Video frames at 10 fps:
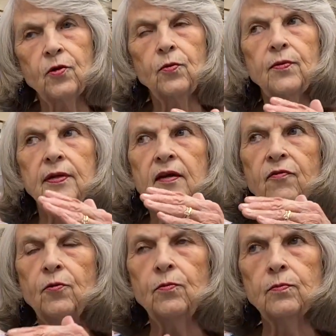you
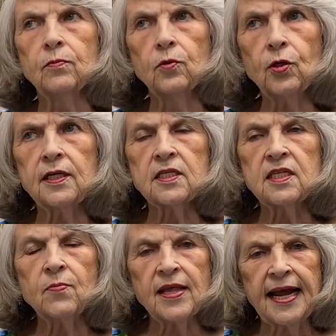look at
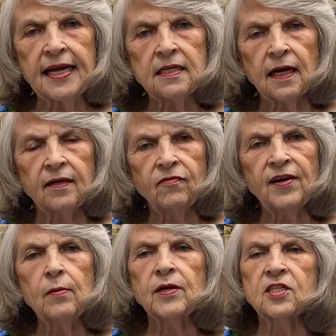some of the hand-dyed
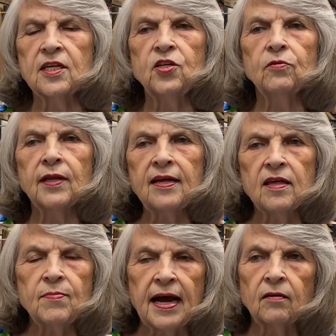fabrics and you lay
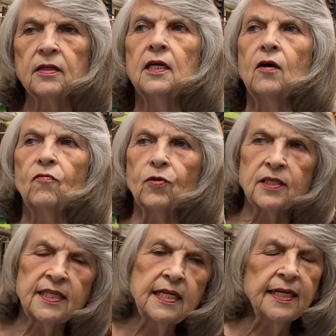them out,
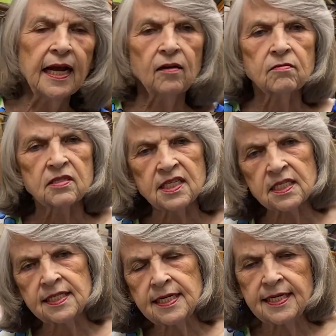14 count,
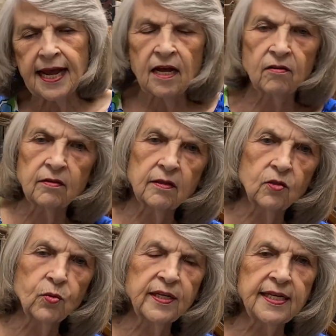16 count,
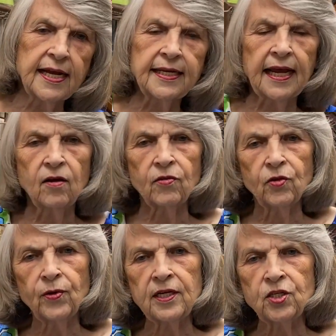28 count,
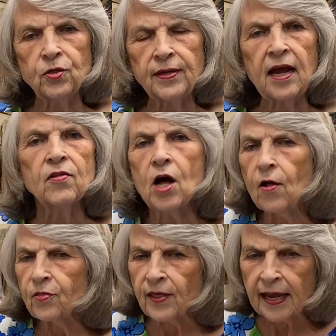32 count,
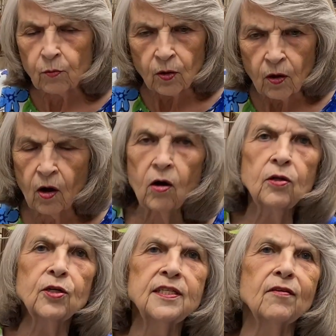they will all
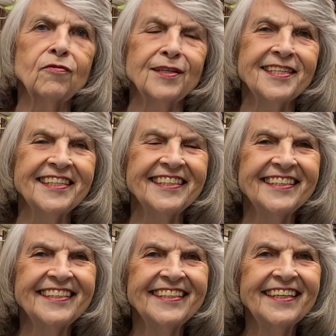look different.
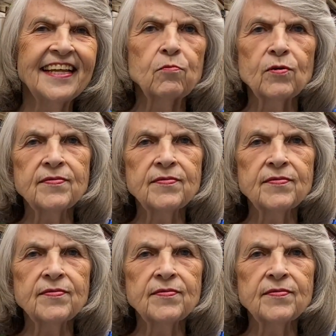They will,